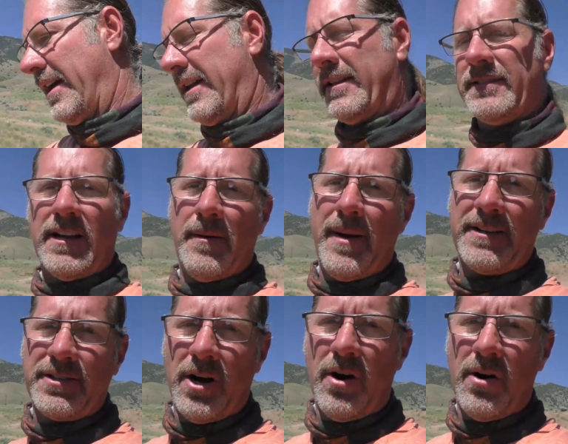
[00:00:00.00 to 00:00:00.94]
it and some I
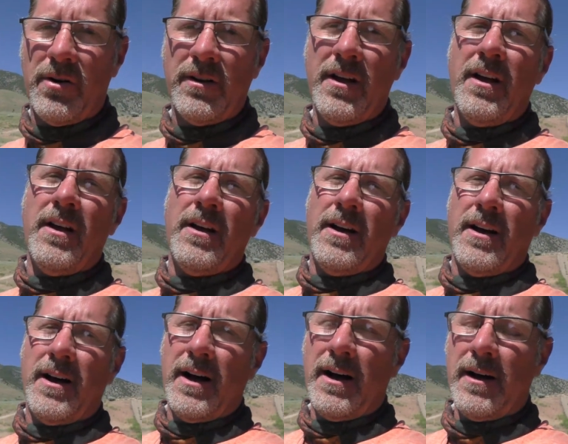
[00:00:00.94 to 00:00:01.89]
don't
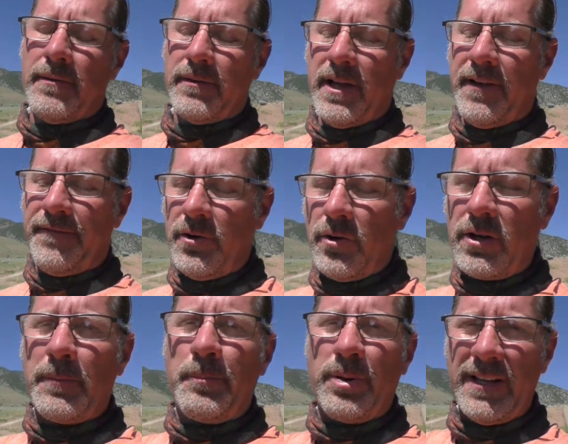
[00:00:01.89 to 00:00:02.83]
uh, if you
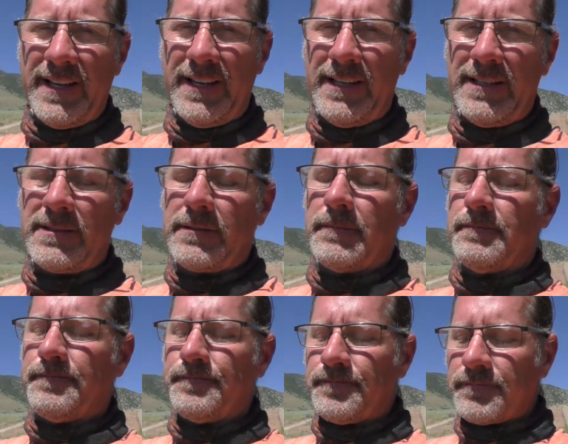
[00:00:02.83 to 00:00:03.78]
could please
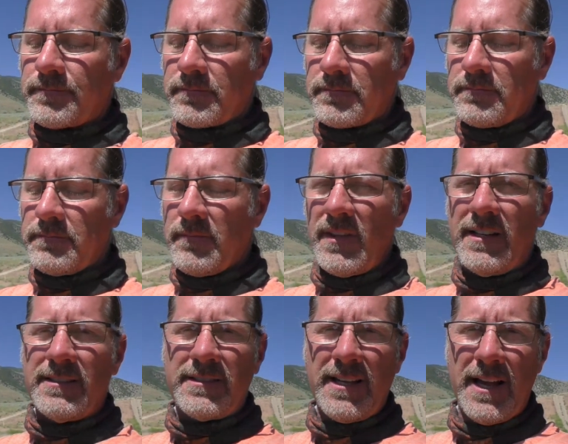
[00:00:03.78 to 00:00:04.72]

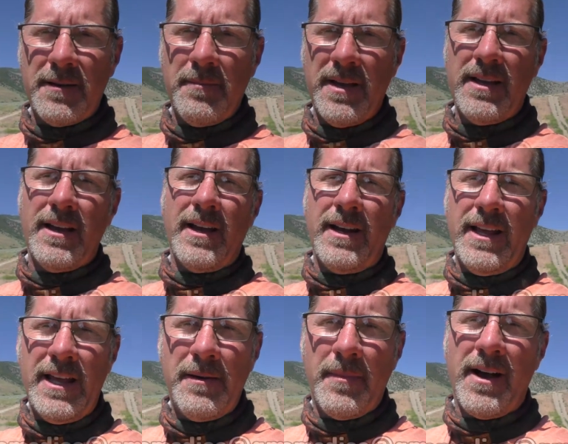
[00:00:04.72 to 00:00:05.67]
send me an
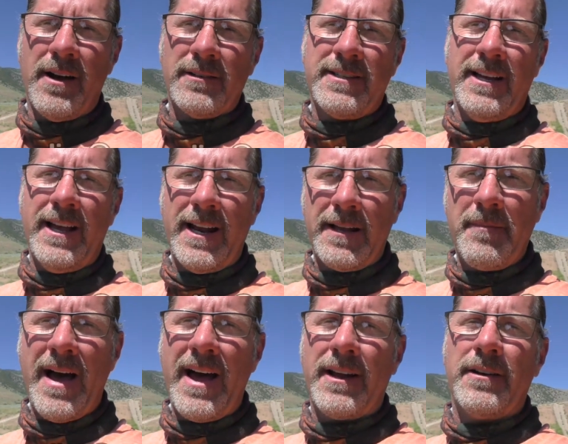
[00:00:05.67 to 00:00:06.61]
email to
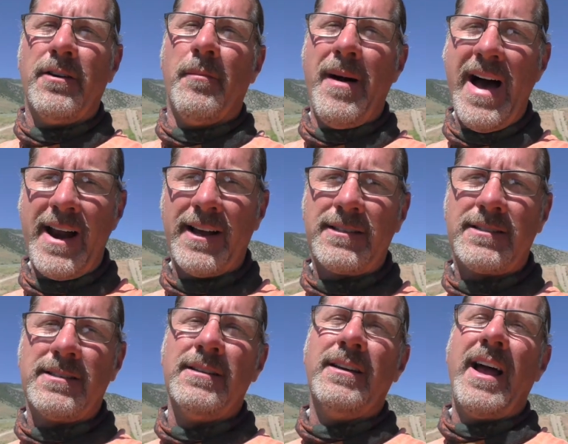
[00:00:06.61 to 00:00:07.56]

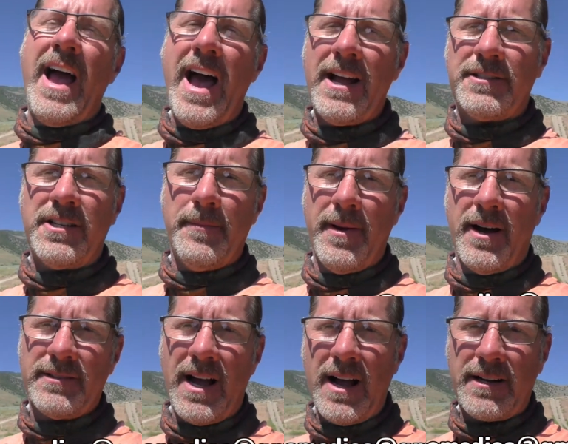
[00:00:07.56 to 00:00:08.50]
enigmaticnomadics at
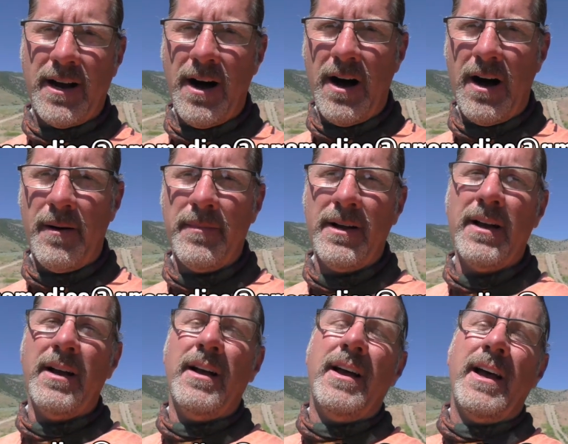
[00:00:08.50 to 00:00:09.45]
gmail.com
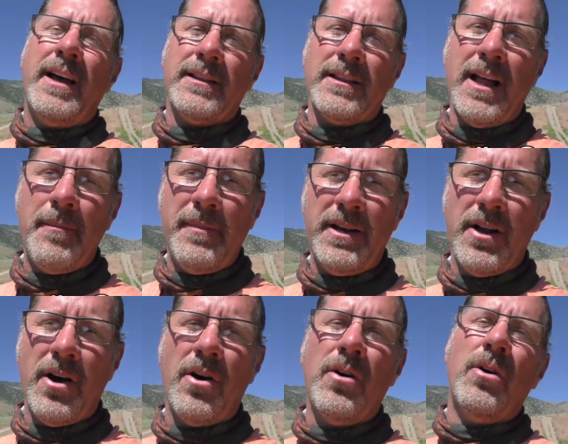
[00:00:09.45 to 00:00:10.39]
and let me
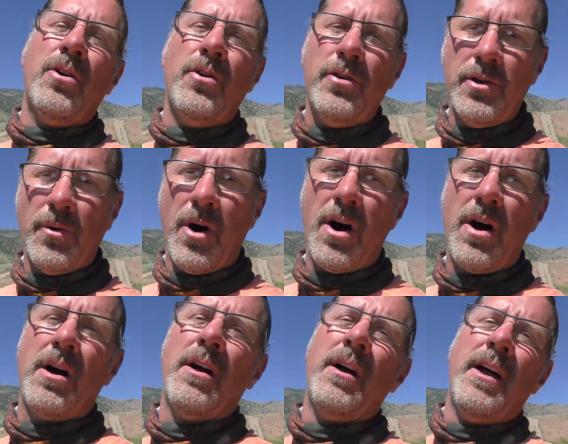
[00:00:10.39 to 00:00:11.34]
know who you
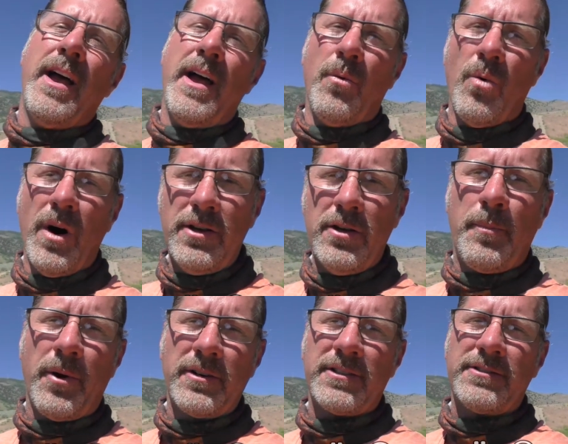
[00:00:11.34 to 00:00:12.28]
are and what you
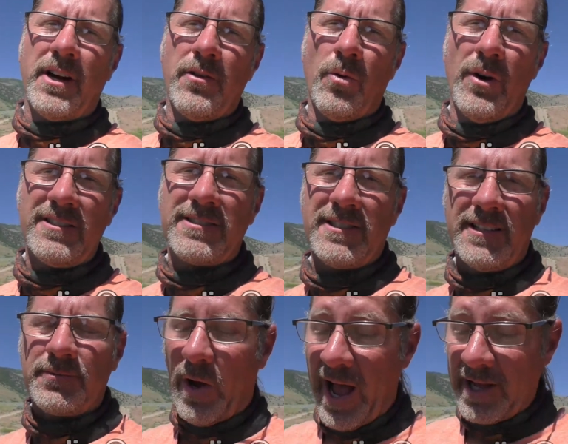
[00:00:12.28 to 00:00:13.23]
purchased on the wish
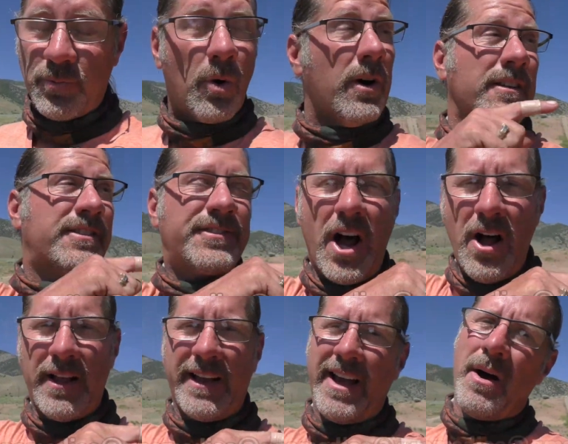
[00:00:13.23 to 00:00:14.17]
list. Well, as we're
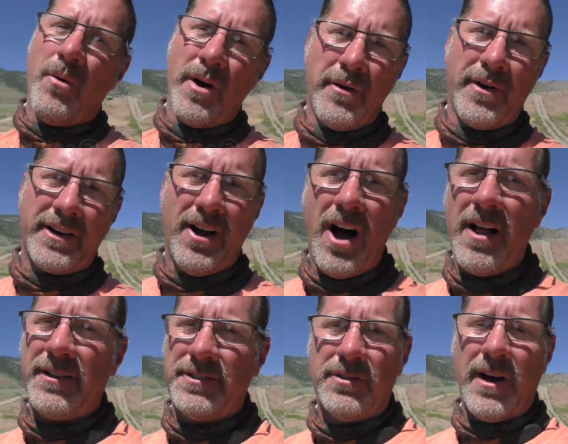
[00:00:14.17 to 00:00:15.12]
installing it, I want to
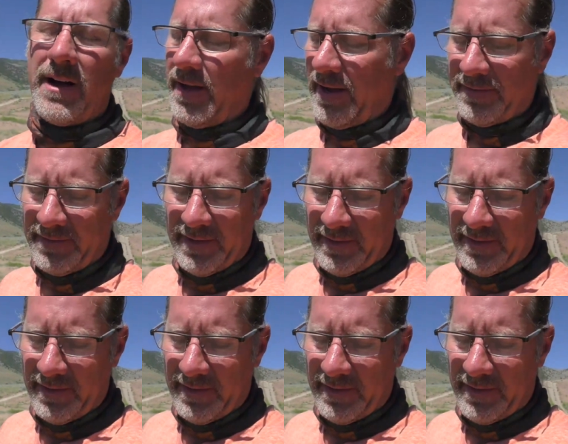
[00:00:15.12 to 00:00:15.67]
acknowledge you. I, I,